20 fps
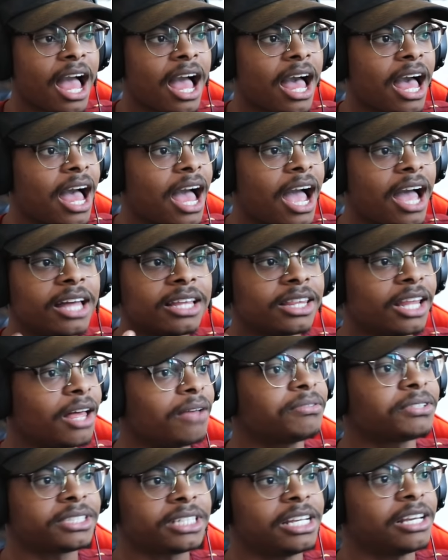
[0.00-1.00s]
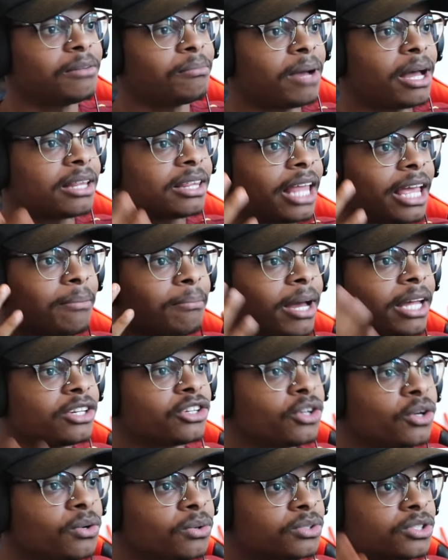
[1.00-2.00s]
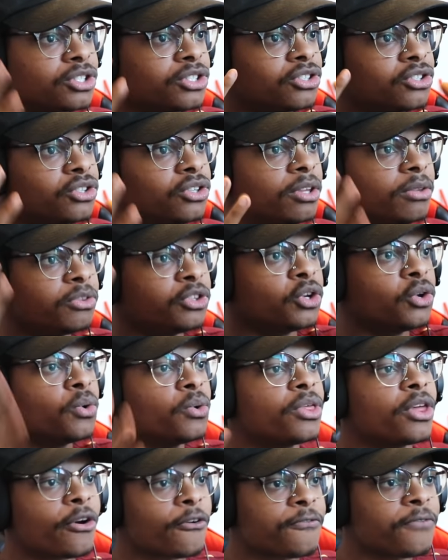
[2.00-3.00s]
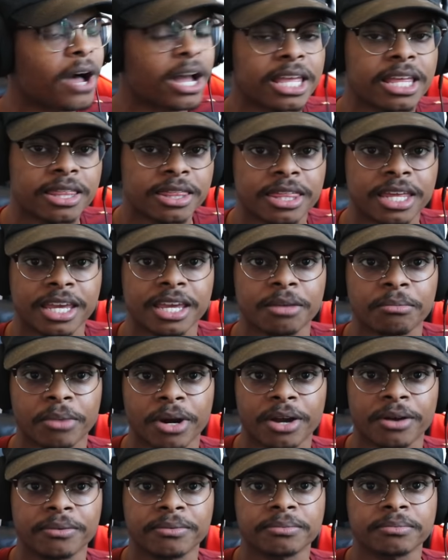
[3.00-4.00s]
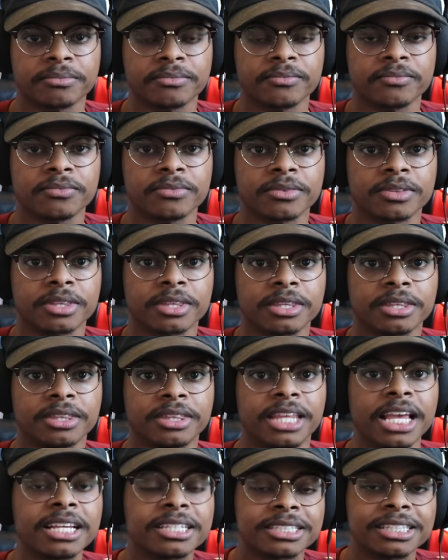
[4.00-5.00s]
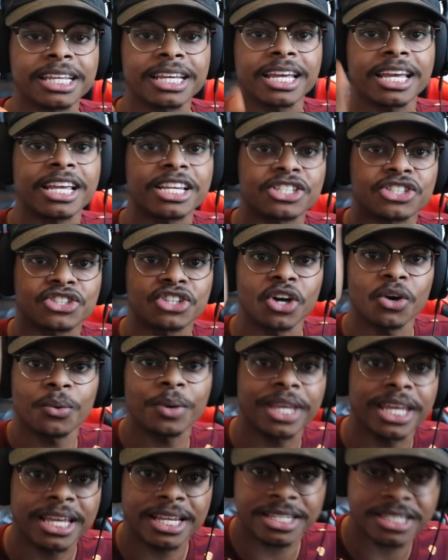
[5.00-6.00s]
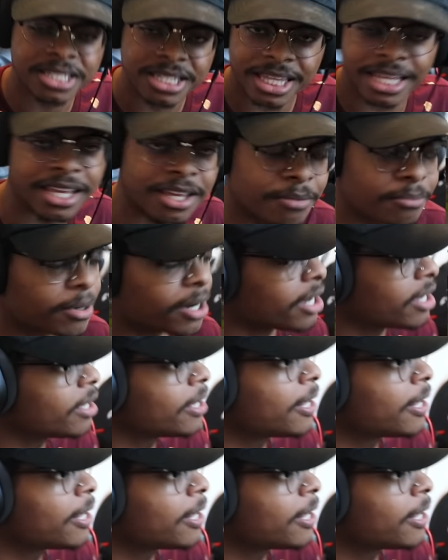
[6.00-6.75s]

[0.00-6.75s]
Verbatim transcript: I love seeing my like my dudes do their fucking thing, bro. This nigga is doing his thing, bro.